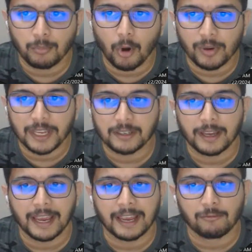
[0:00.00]
populate
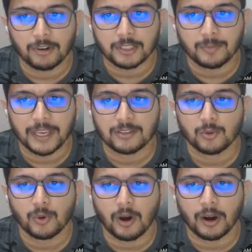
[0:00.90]
and
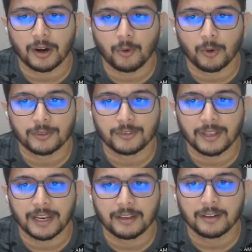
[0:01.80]
workspace you are going to
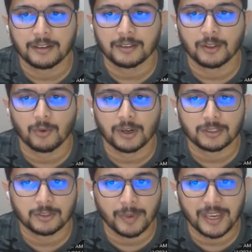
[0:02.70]
select the
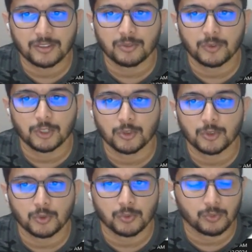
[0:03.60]
workspace which
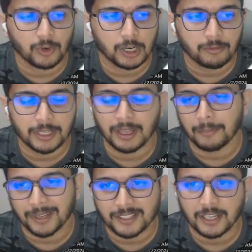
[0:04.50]
you work with
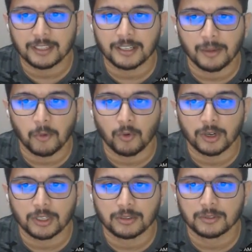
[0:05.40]
I'm gonna select the demo
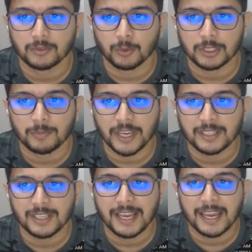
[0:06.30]
work
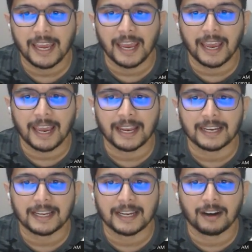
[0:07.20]
workspace
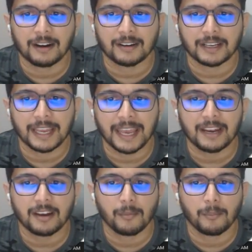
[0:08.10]
and uh,
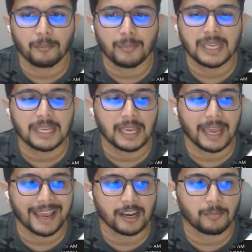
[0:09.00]
get
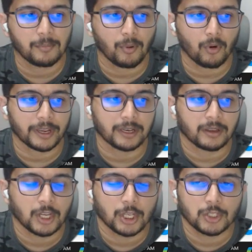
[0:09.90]
me endpoint
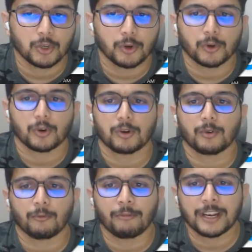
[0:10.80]
so
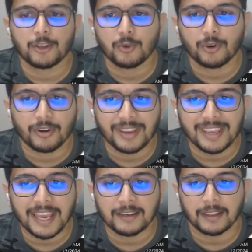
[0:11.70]
when you
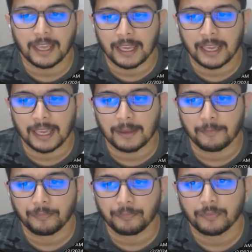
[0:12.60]
create a
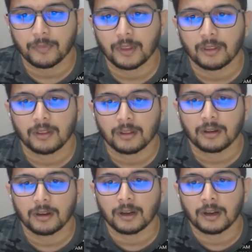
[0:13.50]

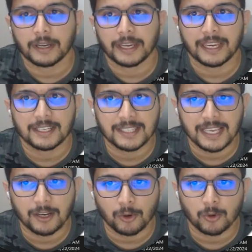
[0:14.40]
uh, a
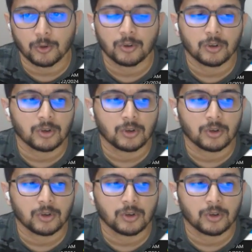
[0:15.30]
Xano